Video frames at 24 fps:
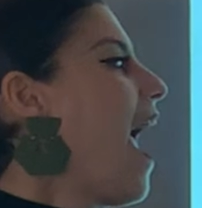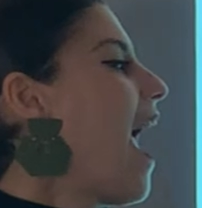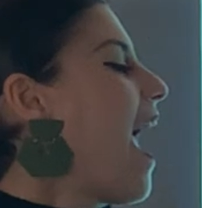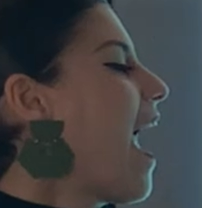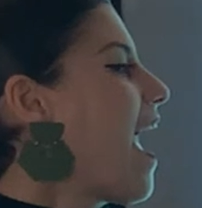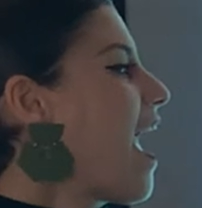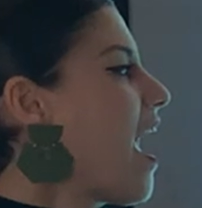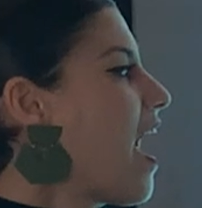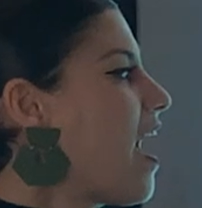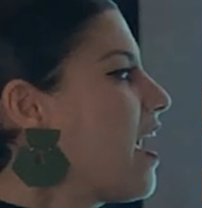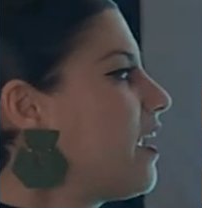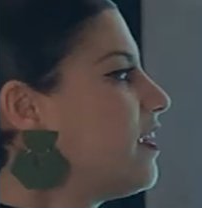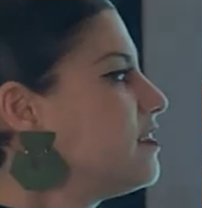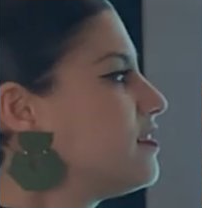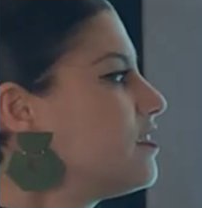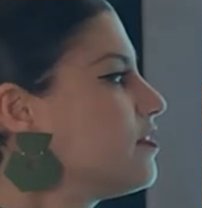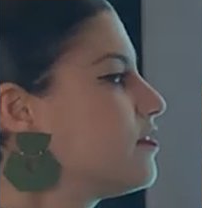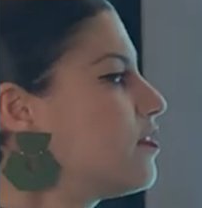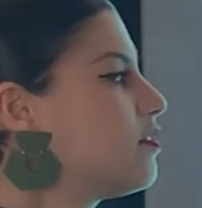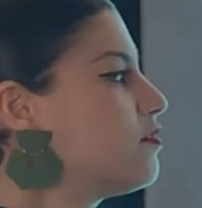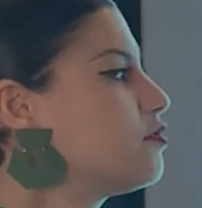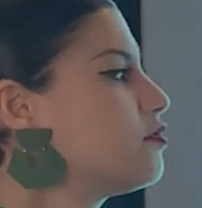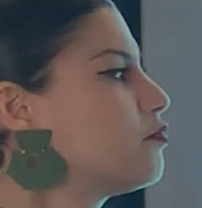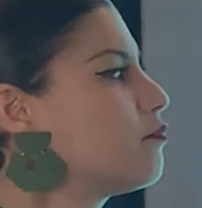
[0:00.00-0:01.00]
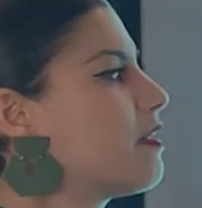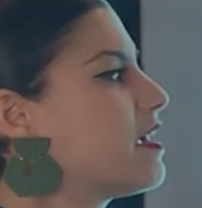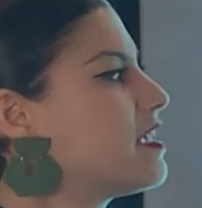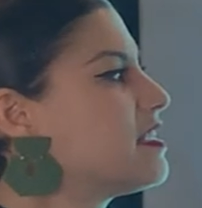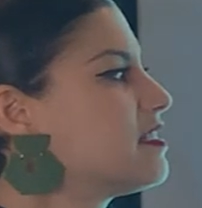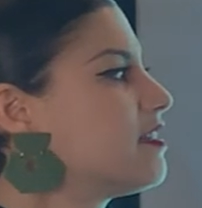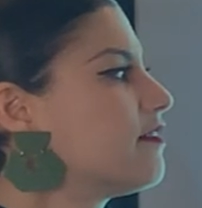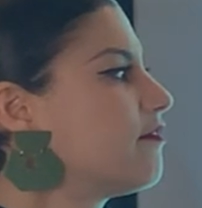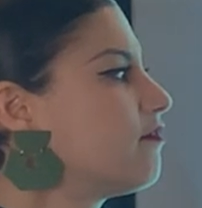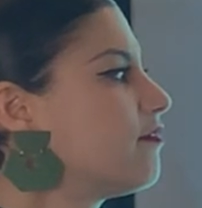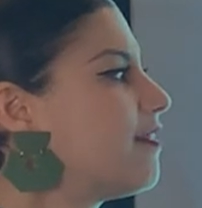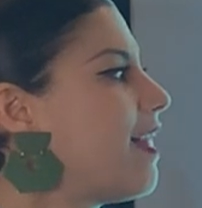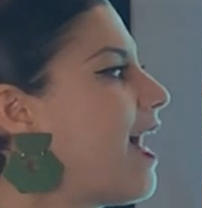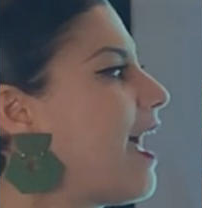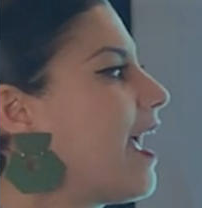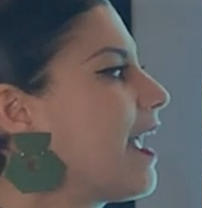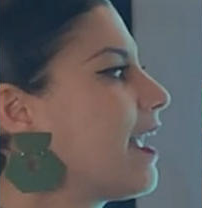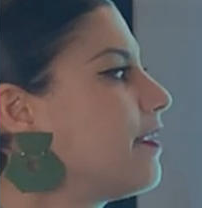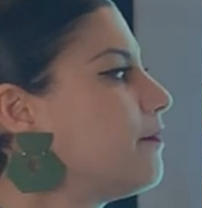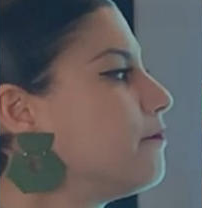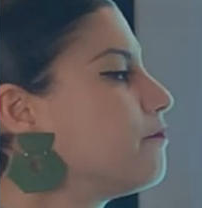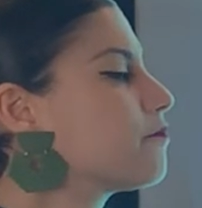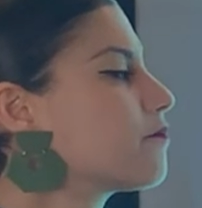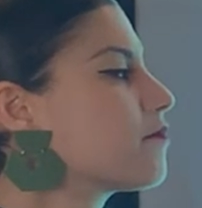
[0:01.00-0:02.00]
And those rays of
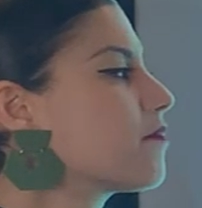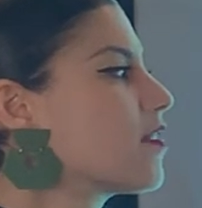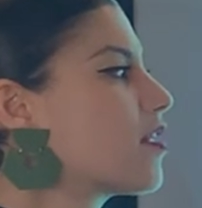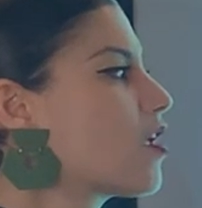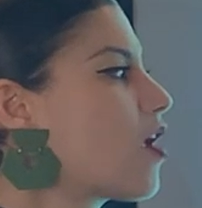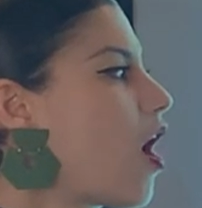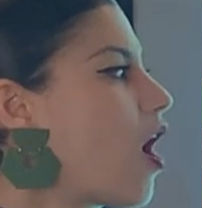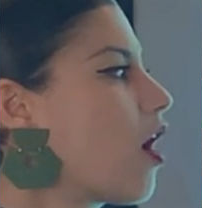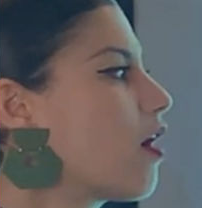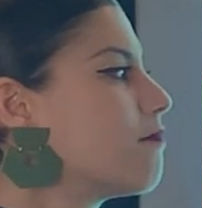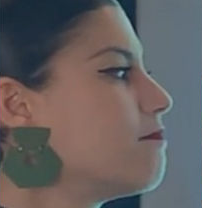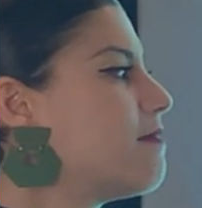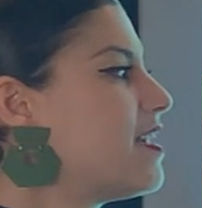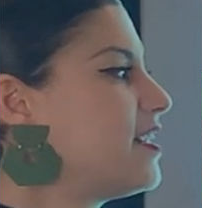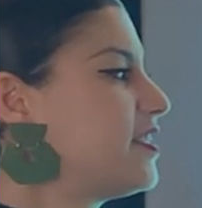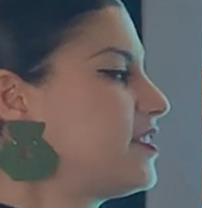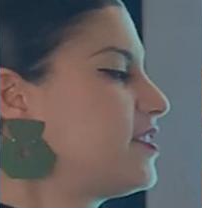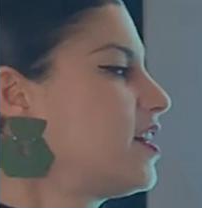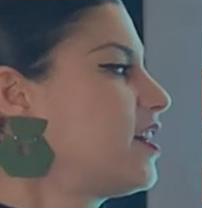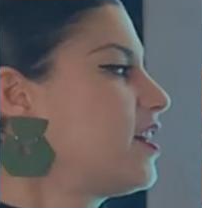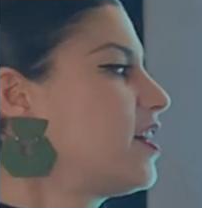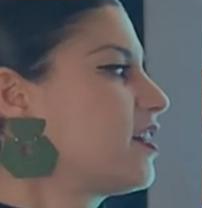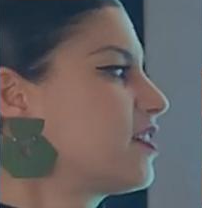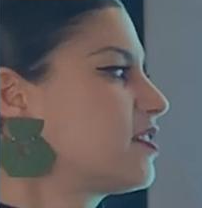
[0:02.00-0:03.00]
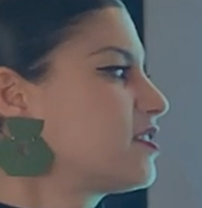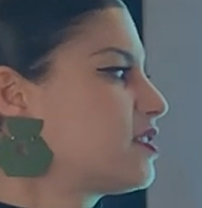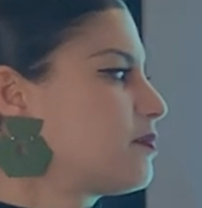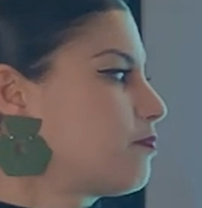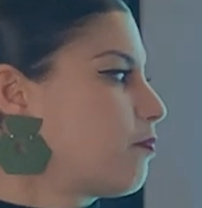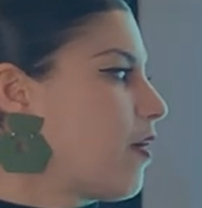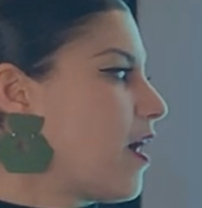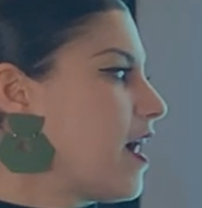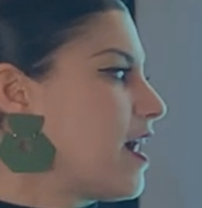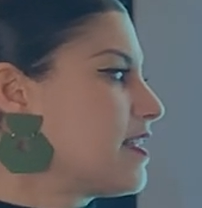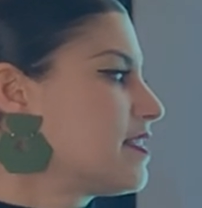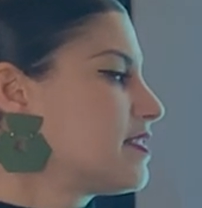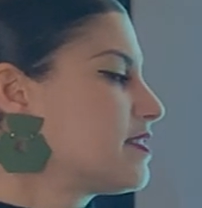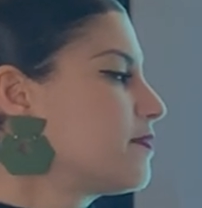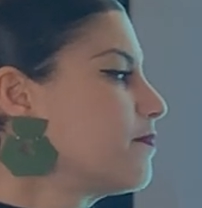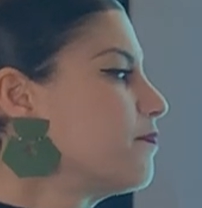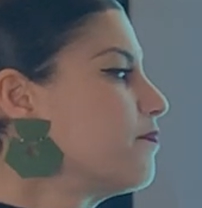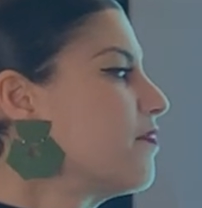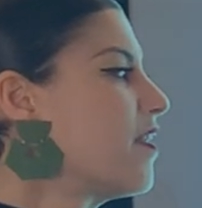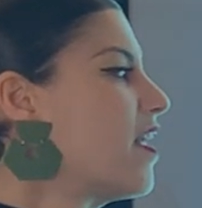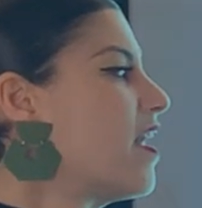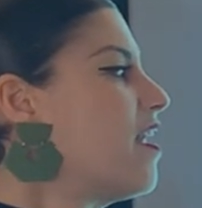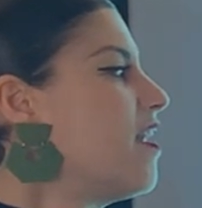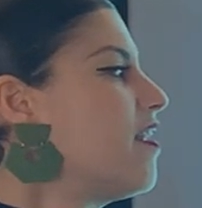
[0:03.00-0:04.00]
light are meant to express
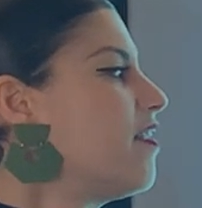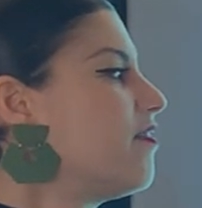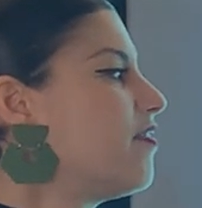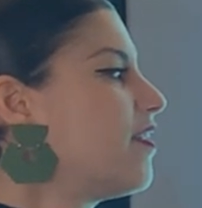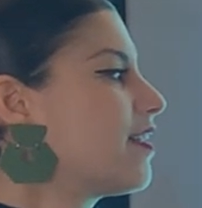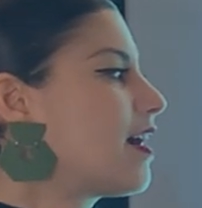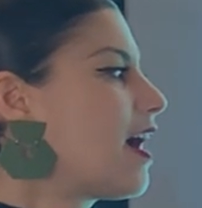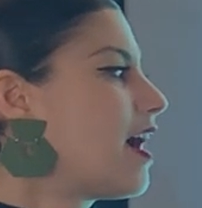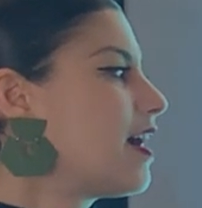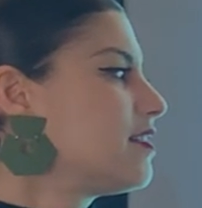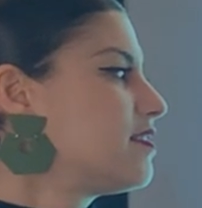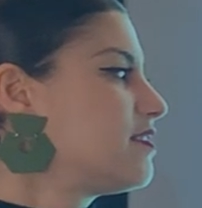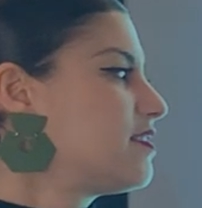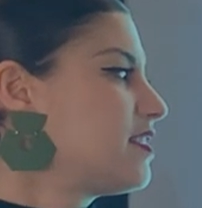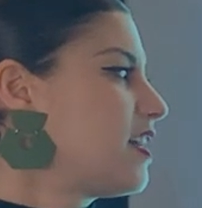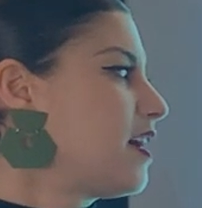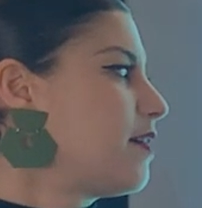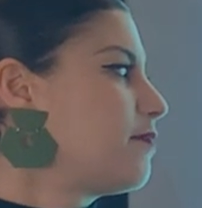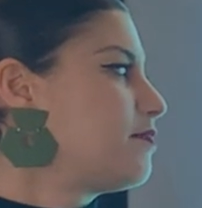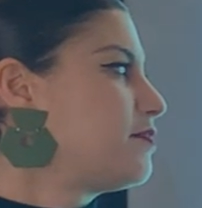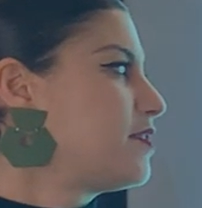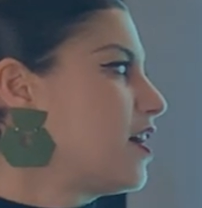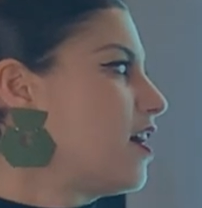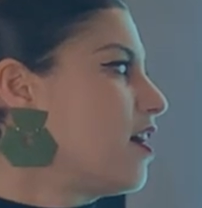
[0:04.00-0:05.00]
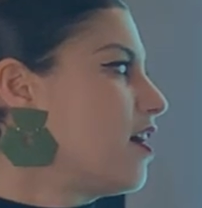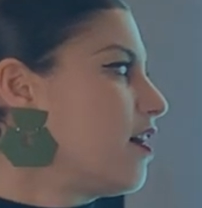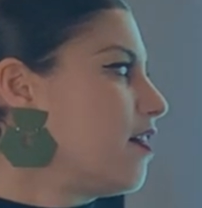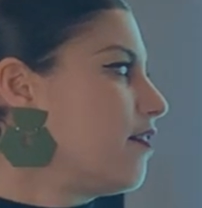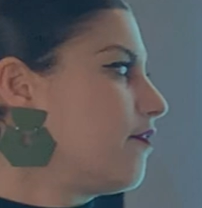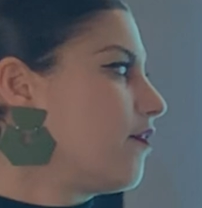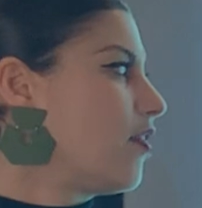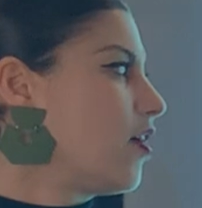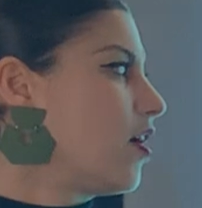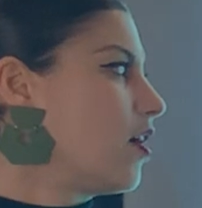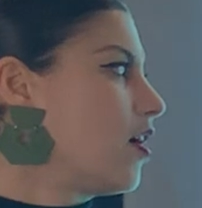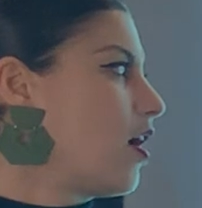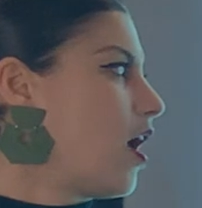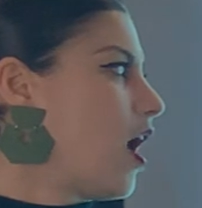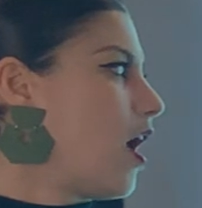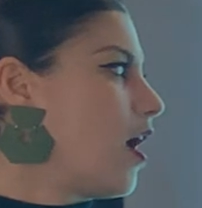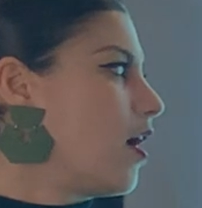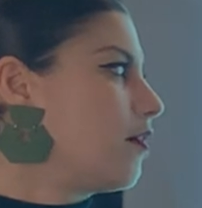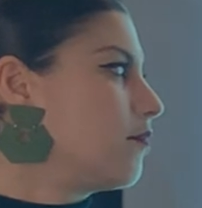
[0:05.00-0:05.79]
the concept of uh,